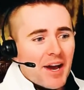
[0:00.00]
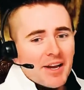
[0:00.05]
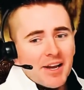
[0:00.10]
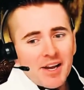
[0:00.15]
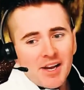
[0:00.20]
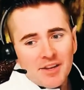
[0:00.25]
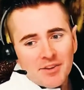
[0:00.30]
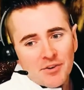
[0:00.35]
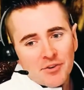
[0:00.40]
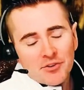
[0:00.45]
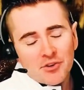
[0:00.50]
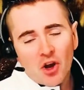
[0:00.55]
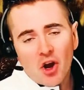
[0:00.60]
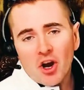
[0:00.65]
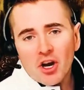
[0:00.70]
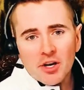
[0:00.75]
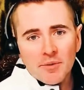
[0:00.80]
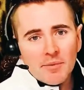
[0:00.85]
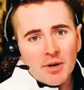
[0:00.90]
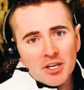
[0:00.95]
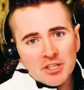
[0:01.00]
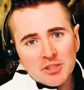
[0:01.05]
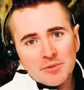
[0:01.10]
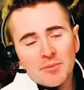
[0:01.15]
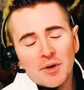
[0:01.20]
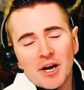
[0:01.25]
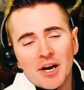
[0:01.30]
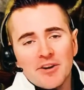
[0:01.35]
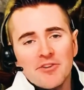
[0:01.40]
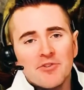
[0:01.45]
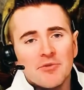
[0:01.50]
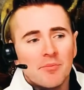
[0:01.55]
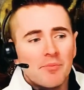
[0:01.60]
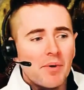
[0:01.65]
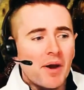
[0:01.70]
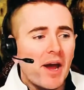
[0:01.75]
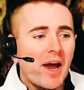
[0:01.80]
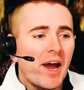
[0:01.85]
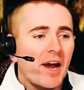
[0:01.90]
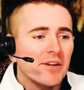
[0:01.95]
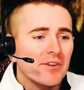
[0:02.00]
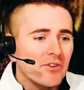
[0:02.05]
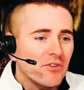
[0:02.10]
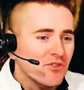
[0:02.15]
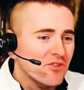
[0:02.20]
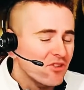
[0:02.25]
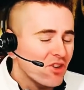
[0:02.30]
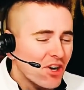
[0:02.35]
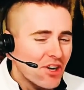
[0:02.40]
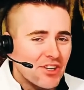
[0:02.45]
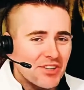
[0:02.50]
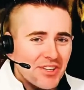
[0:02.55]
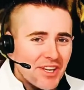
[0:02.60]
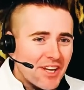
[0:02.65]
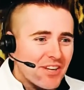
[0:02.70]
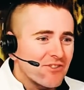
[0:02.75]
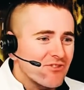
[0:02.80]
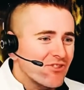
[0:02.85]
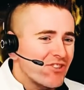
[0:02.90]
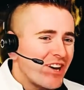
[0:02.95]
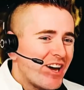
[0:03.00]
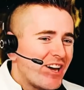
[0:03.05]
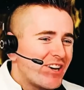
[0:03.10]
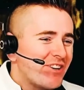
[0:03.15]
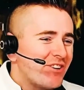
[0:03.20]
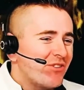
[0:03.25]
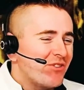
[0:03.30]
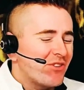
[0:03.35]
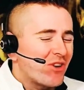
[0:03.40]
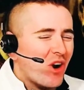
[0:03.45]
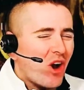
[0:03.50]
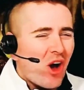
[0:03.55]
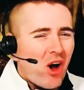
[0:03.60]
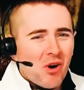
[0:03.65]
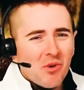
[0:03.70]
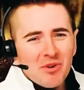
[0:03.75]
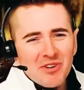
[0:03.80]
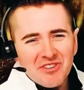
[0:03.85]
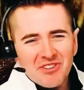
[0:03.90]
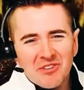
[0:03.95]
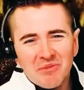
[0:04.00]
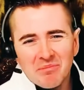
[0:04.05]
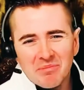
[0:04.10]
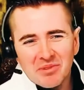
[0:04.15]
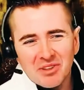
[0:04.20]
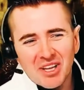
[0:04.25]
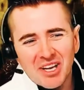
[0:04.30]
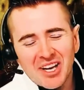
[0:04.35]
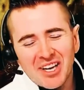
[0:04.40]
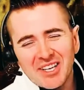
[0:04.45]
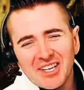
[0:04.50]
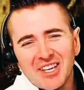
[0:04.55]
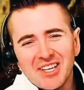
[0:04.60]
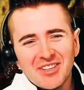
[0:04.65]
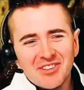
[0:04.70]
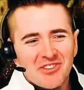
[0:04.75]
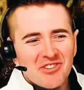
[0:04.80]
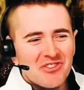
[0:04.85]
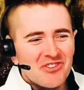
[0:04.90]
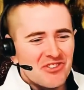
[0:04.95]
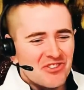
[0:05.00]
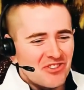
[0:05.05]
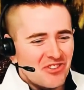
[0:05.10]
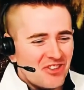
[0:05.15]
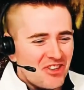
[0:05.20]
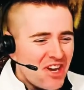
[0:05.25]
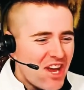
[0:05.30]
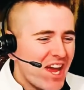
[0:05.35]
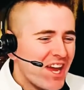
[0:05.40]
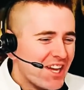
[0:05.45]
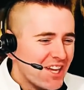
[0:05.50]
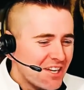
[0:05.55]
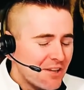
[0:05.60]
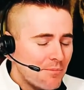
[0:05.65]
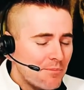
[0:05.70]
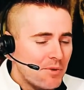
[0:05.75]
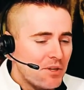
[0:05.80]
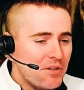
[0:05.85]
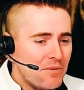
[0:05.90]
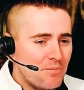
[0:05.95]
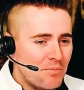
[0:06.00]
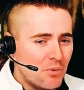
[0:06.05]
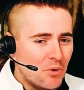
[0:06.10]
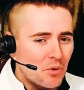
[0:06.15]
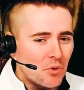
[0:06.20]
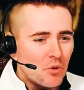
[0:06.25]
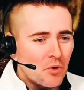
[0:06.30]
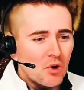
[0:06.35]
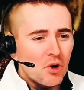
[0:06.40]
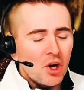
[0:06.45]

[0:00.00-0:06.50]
they're talking about you behind your back, they're sucking the energy out of you, they're always complaining, they're just negative people,